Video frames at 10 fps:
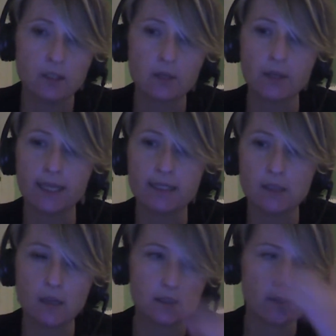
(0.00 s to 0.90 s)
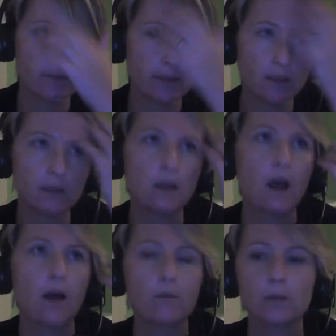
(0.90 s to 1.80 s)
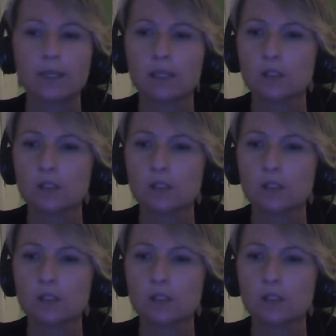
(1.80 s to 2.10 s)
So it's not something that we